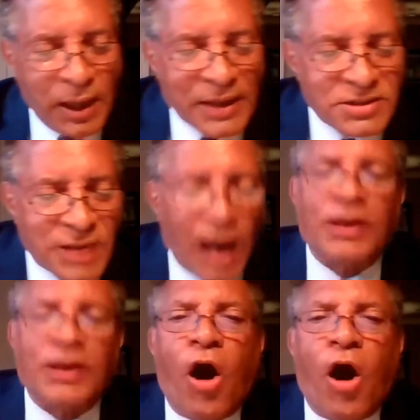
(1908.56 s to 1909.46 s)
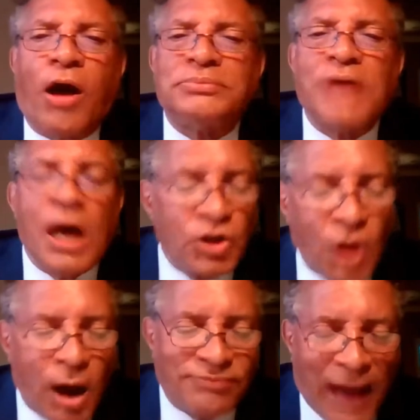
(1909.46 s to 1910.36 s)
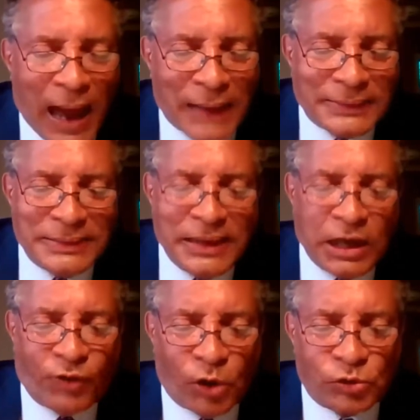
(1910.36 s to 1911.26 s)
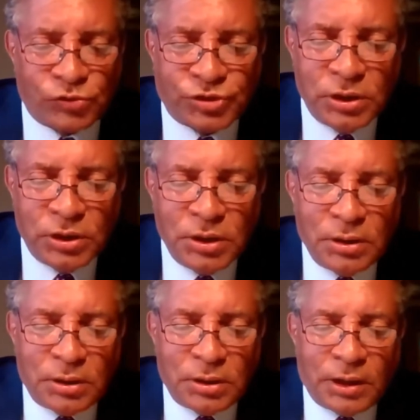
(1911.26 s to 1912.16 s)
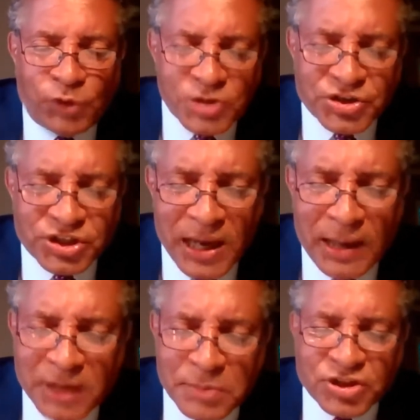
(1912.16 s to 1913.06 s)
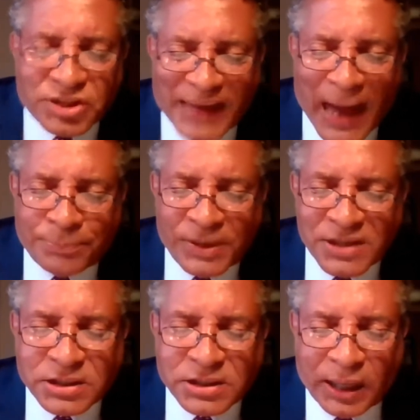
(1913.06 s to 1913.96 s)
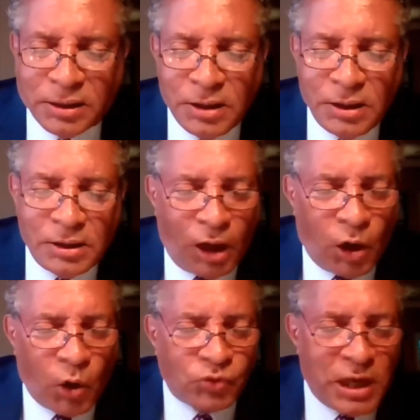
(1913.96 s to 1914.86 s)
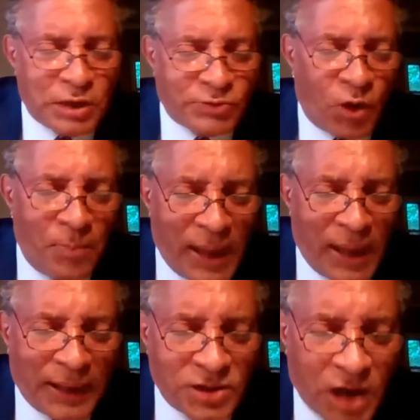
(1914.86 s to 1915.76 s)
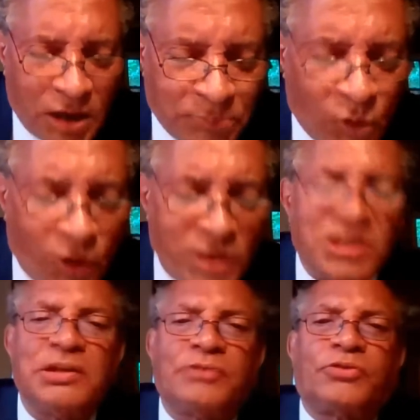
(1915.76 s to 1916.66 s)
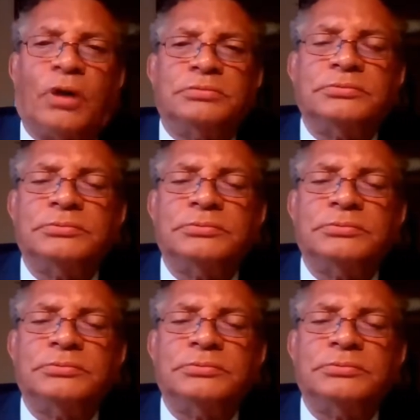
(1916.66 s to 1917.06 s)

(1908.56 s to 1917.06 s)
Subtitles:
into unarmed, nonviolent Negroes. If you had seen them slap and kick old Negro men and young boys," end of quote.